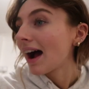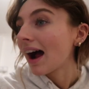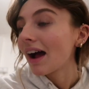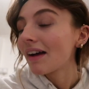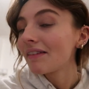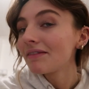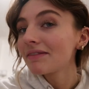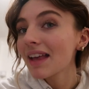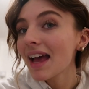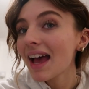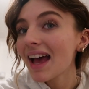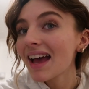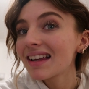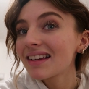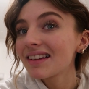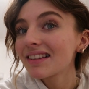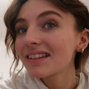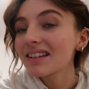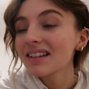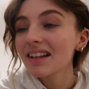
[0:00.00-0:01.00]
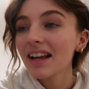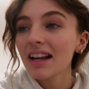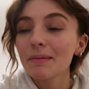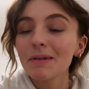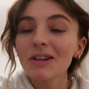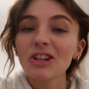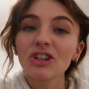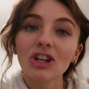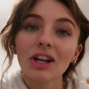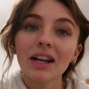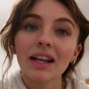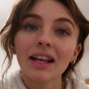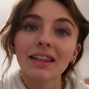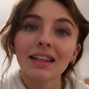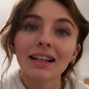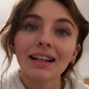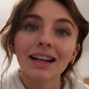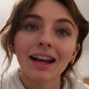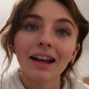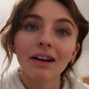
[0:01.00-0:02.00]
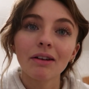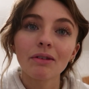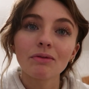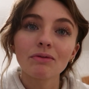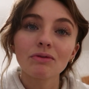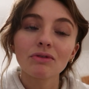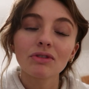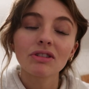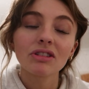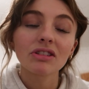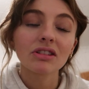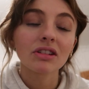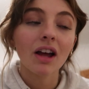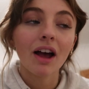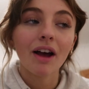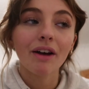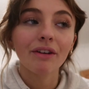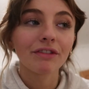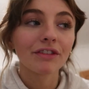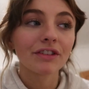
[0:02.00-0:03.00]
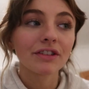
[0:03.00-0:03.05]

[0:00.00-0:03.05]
and then just kind of been chilling in the lounge and stuff,